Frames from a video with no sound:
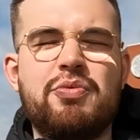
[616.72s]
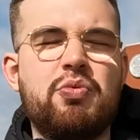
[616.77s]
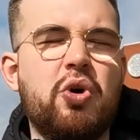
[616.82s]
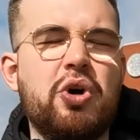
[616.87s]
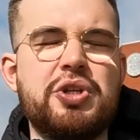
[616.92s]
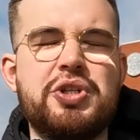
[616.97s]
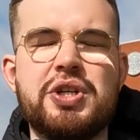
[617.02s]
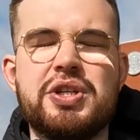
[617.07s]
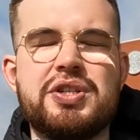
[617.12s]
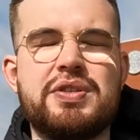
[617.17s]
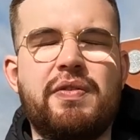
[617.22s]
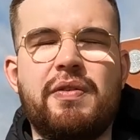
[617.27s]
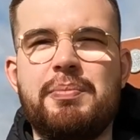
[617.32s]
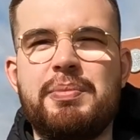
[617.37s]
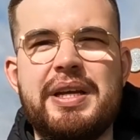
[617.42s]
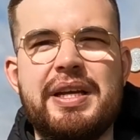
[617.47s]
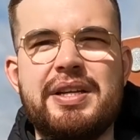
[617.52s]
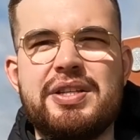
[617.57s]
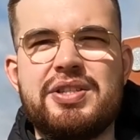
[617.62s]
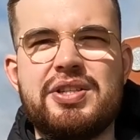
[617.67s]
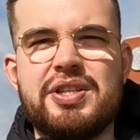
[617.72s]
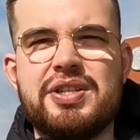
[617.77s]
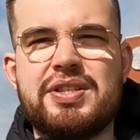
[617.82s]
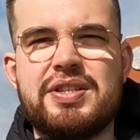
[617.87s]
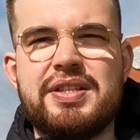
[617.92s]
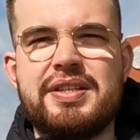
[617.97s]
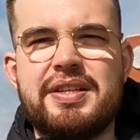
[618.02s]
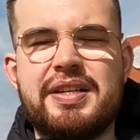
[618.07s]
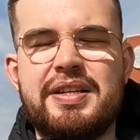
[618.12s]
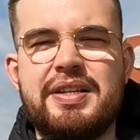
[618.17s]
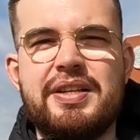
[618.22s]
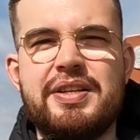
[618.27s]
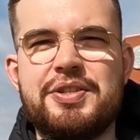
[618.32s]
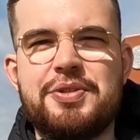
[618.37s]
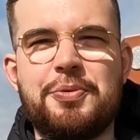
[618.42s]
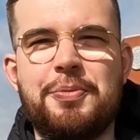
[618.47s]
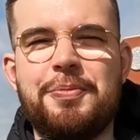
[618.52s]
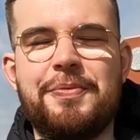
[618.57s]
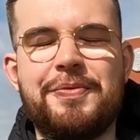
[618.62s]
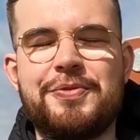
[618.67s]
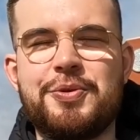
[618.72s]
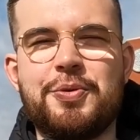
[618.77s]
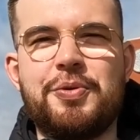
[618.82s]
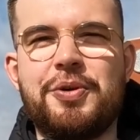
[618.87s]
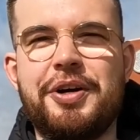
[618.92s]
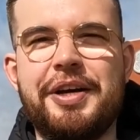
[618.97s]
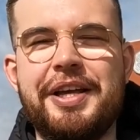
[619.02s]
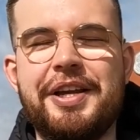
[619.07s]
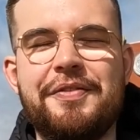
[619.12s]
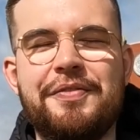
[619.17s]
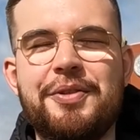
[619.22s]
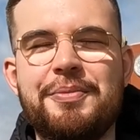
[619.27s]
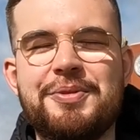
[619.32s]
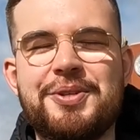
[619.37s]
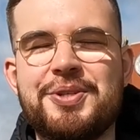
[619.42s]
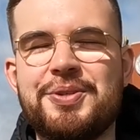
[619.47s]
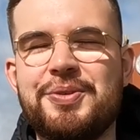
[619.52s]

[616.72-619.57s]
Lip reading: Rodgers for me is just so clear of them.